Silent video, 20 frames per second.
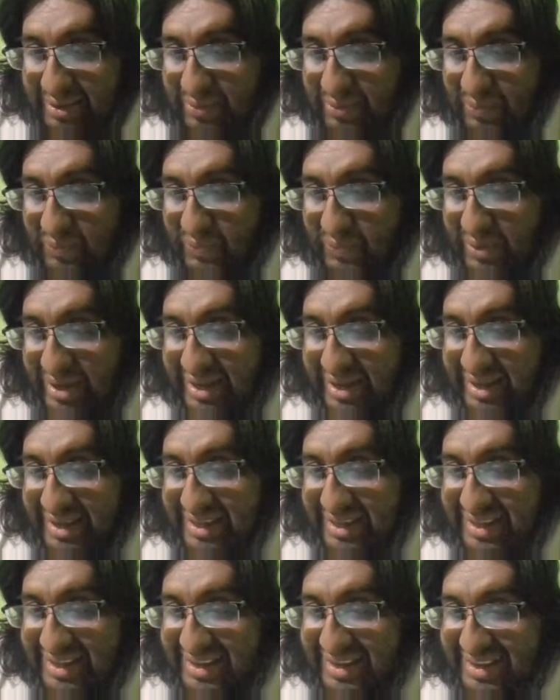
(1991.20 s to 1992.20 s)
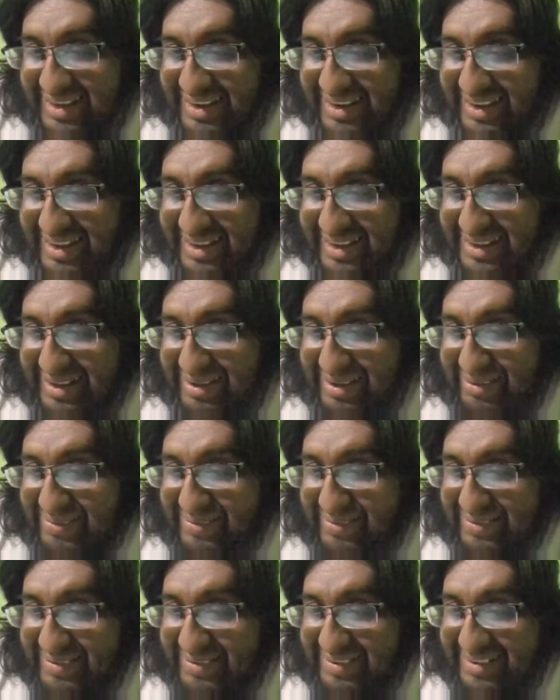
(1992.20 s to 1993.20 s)
When a
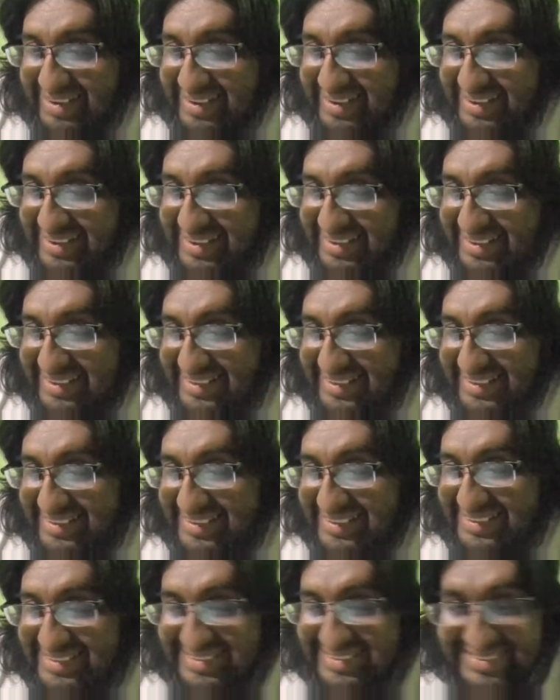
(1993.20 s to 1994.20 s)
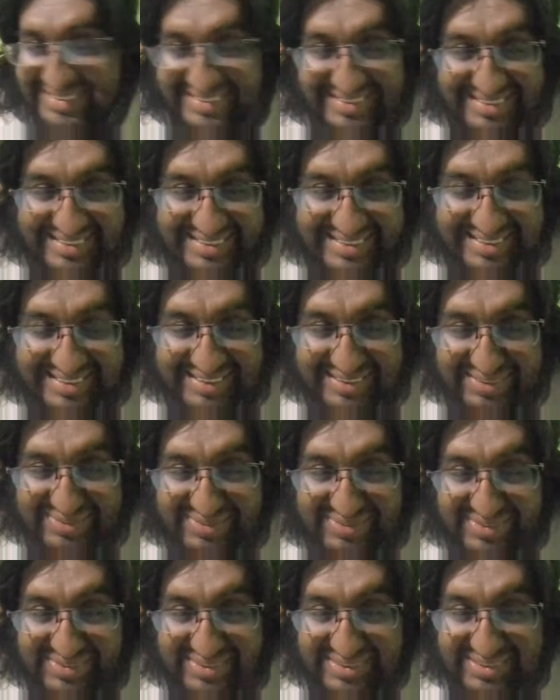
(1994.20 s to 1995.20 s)
keyword list of
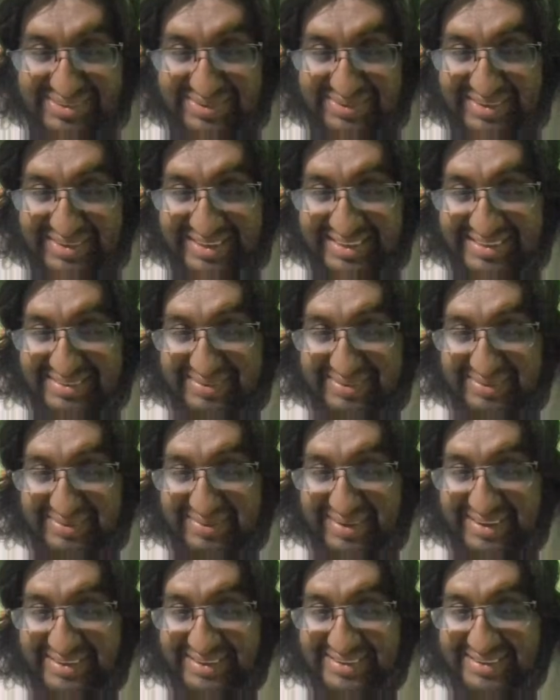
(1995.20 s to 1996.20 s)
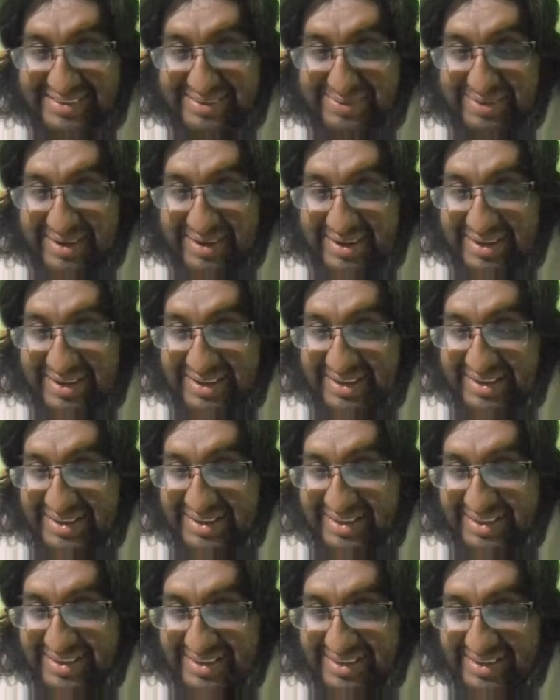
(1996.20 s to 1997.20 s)
function we can black and
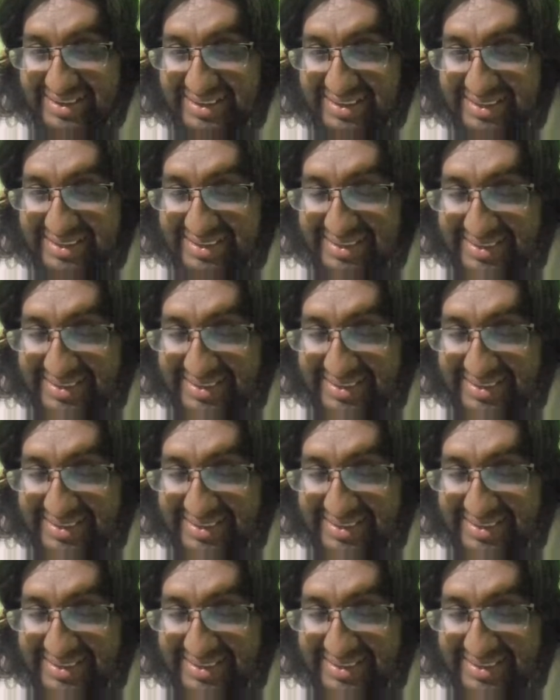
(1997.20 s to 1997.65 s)
white.